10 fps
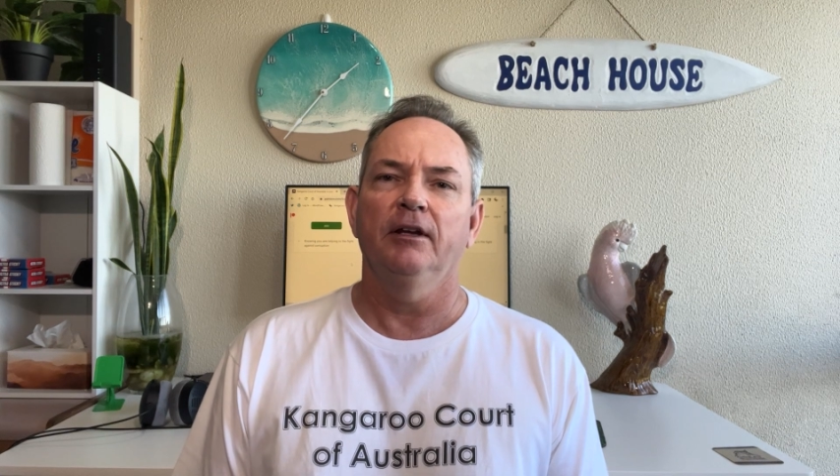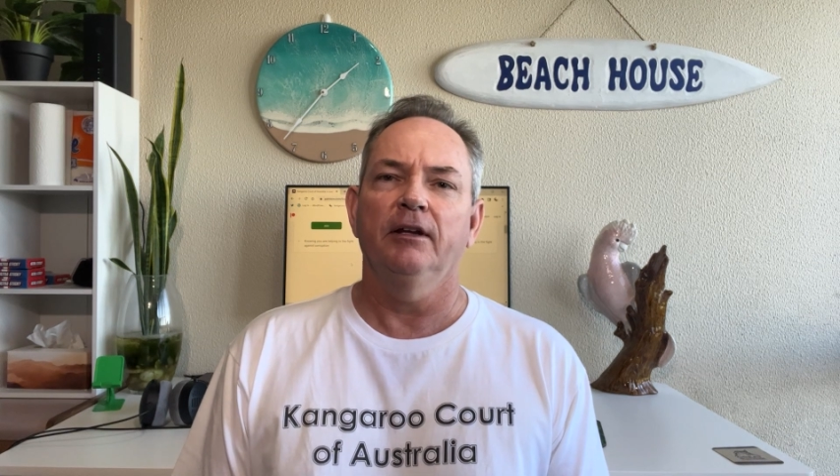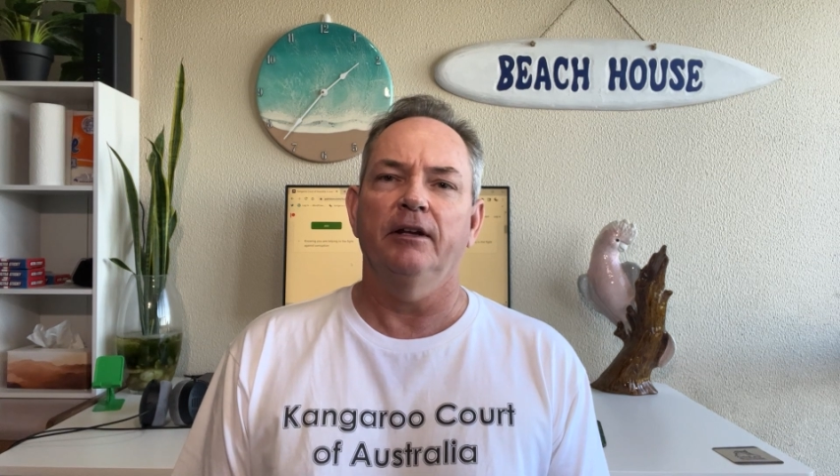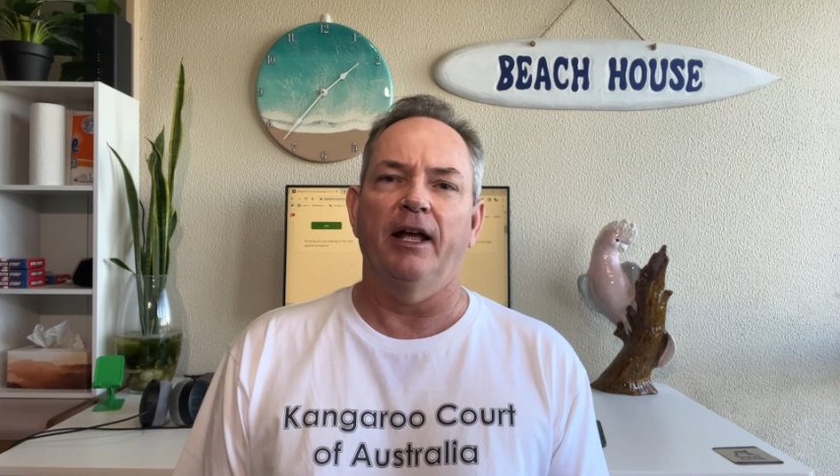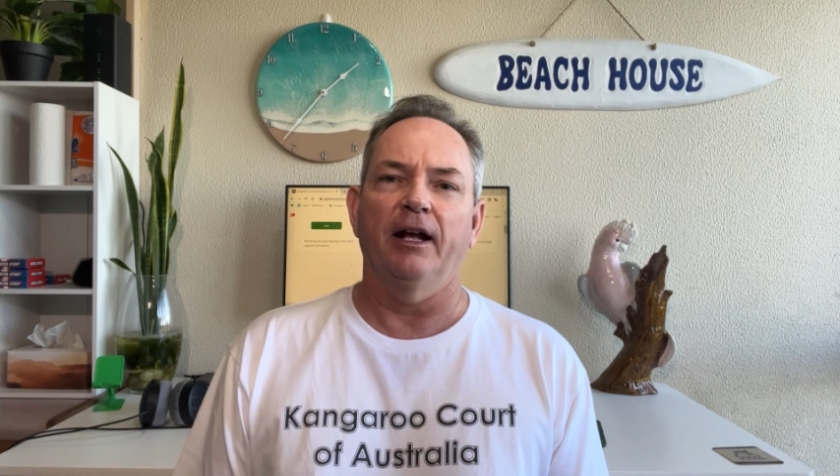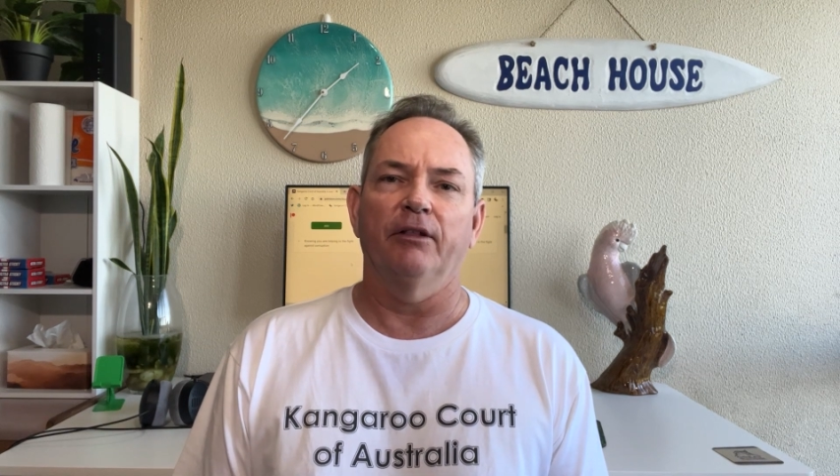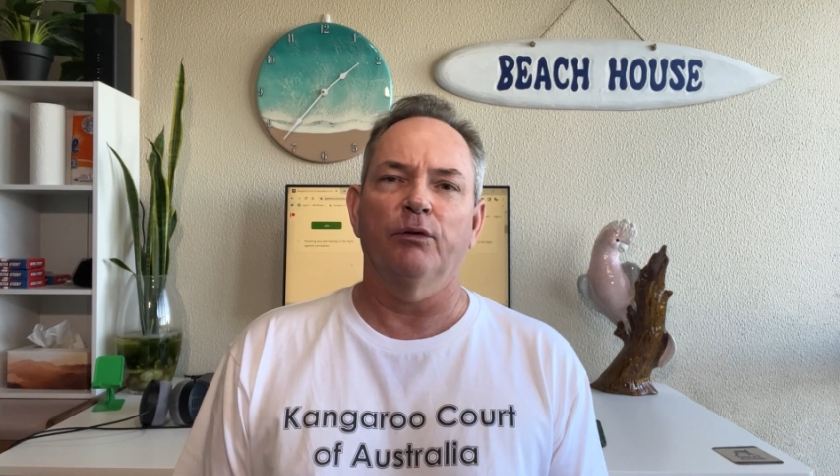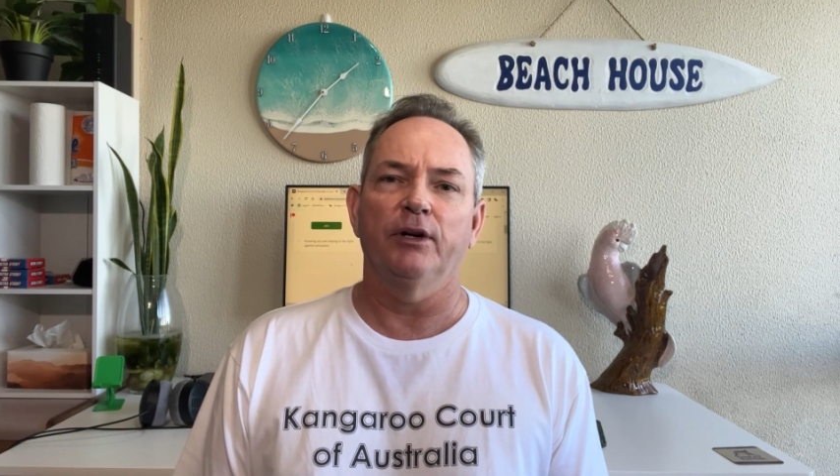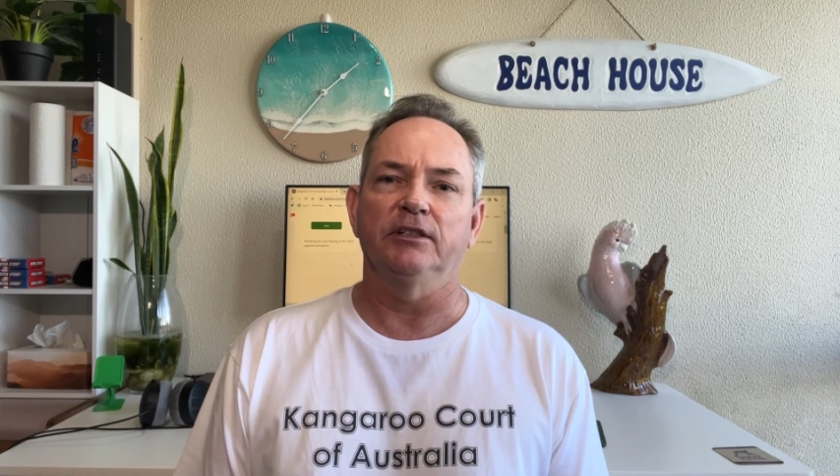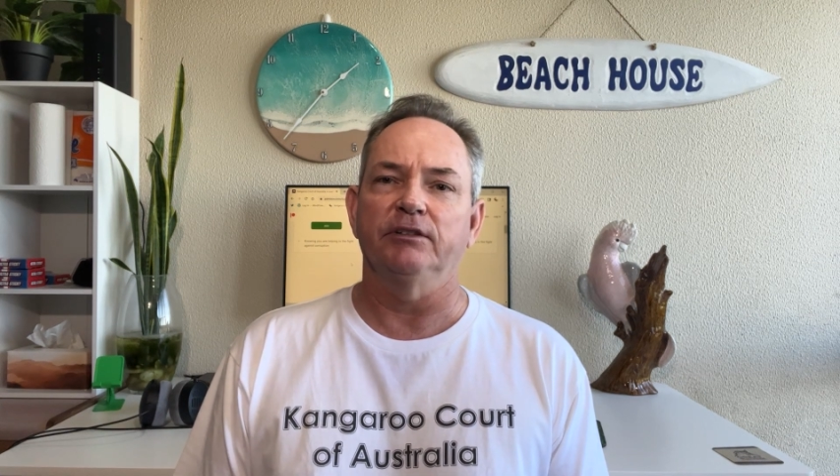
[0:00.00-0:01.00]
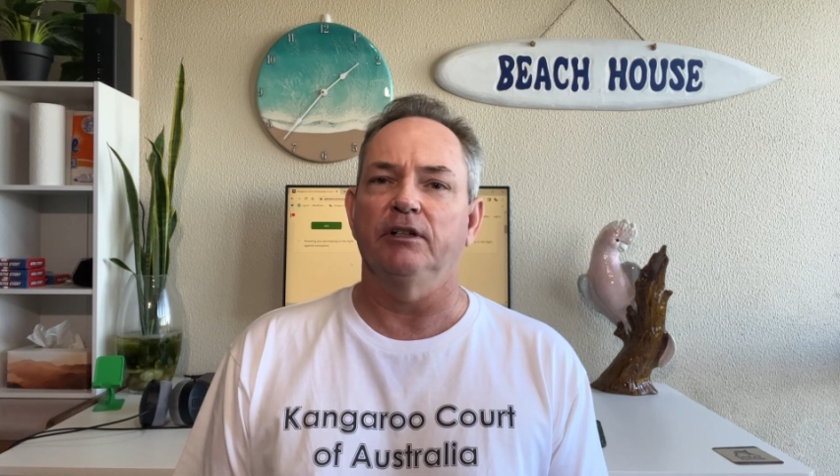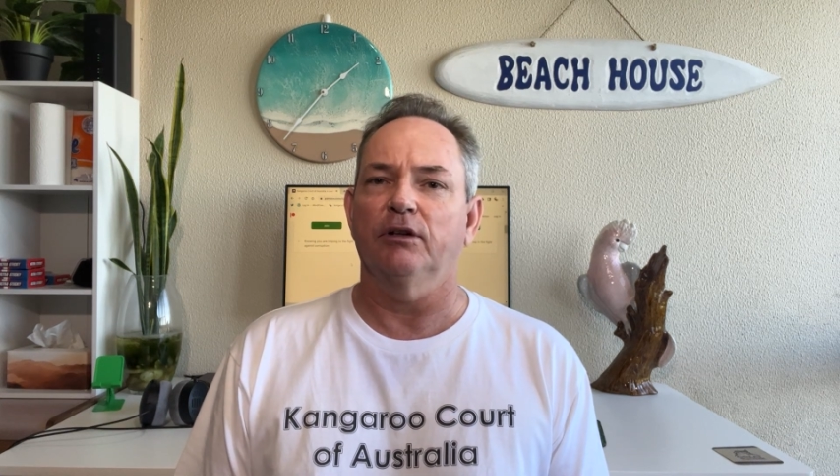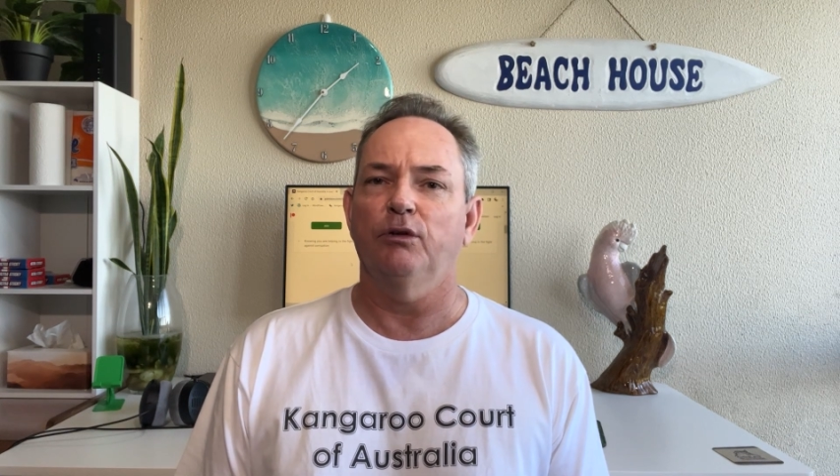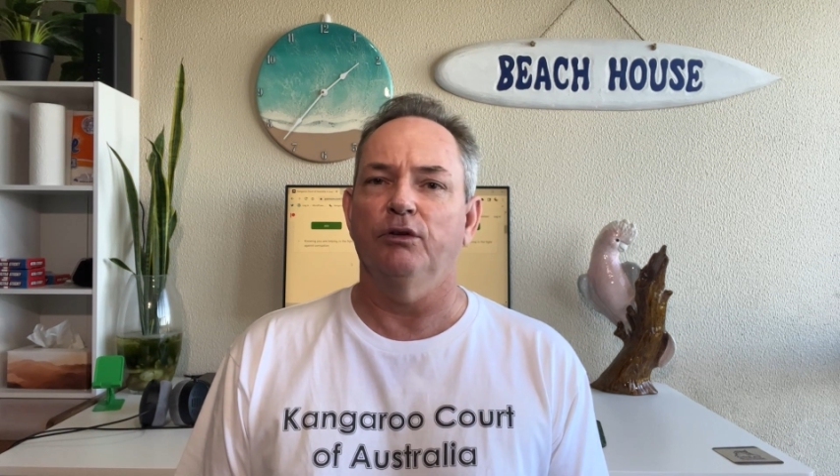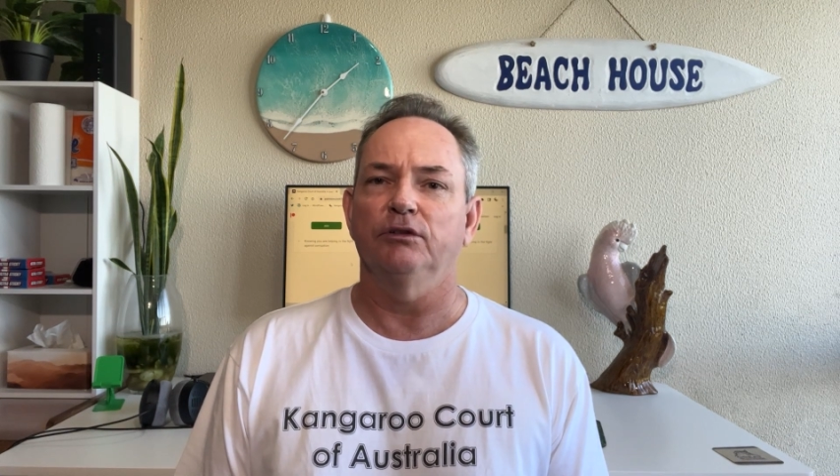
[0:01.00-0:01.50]
Now, the reason you
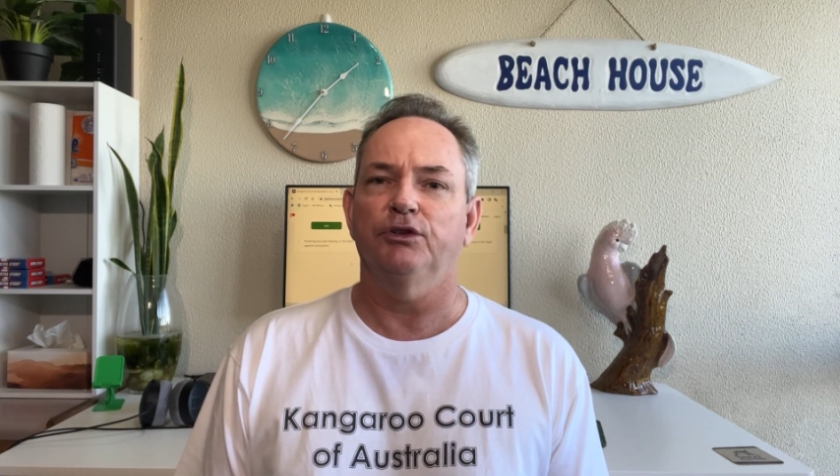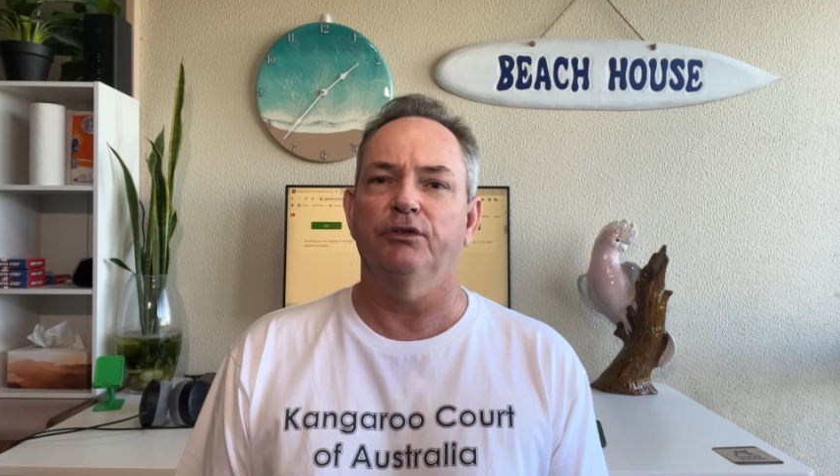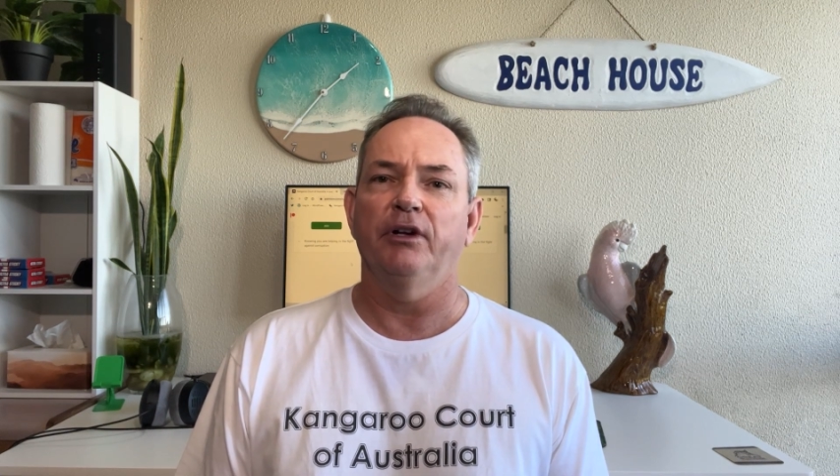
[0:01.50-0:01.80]
could and should